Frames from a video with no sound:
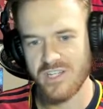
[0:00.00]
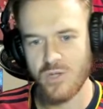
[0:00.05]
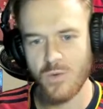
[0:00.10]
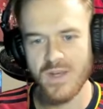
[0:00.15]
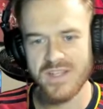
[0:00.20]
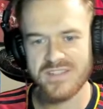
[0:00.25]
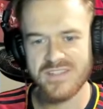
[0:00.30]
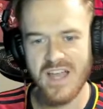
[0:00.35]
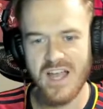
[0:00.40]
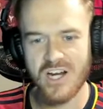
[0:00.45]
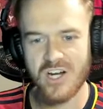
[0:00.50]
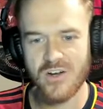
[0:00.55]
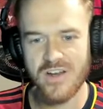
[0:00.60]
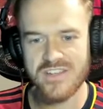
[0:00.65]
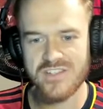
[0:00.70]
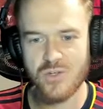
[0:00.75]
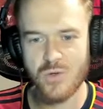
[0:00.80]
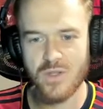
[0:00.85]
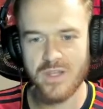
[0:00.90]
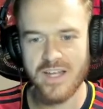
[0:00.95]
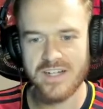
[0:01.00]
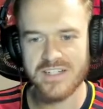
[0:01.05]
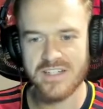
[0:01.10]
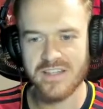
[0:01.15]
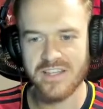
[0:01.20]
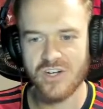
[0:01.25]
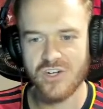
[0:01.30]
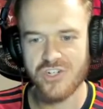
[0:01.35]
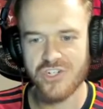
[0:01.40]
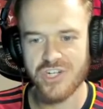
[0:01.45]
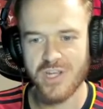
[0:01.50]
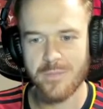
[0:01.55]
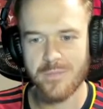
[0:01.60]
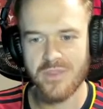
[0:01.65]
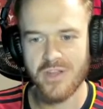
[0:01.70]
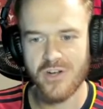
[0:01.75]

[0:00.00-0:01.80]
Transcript: US soccer has new elected leadership.